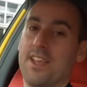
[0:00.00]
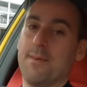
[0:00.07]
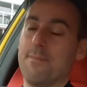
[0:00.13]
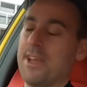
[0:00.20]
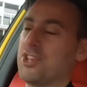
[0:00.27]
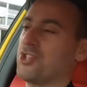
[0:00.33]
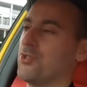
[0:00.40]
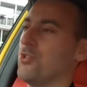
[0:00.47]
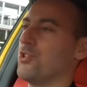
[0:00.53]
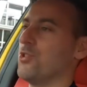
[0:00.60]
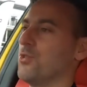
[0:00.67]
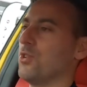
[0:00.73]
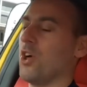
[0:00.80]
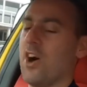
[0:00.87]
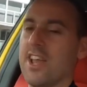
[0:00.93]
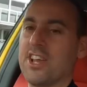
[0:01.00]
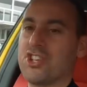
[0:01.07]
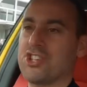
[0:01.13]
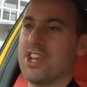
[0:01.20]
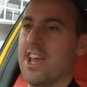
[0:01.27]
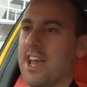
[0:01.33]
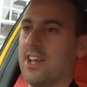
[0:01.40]
Make sure you like,
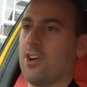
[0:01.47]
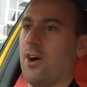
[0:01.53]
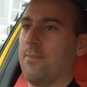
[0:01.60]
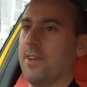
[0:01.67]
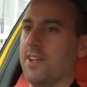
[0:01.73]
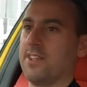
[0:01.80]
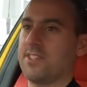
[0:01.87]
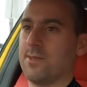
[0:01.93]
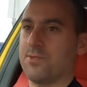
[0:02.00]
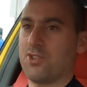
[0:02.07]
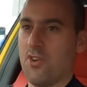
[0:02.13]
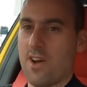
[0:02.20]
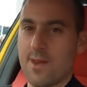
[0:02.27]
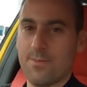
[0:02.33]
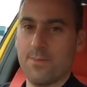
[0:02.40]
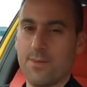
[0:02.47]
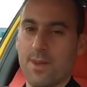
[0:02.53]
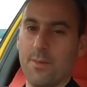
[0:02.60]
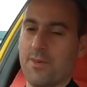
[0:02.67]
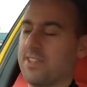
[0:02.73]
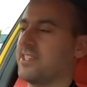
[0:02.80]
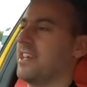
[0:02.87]
share, comment and subscribe,
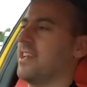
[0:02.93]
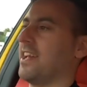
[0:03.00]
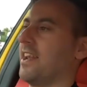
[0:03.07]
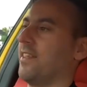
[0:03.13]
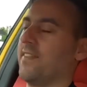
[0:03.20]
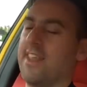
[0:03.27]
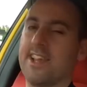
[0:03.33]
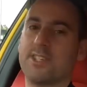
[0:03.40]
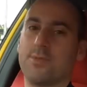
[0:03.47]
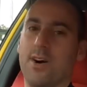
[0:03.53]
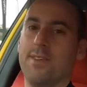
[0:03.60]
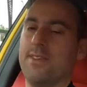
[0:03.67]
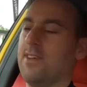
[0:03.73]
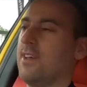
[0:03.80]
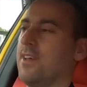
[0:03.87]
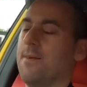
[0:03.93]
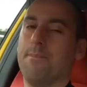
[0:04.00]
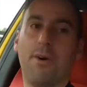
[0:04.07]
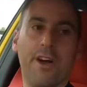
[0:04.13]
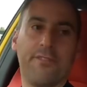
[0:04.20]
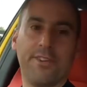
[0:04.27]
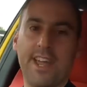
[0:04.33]
and we'll see you again on the next one.
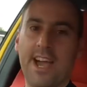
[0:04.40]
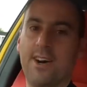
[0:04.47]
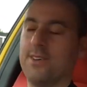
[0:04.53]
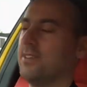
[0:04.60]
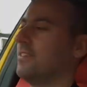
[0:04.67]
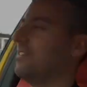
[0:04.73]
Bye for now.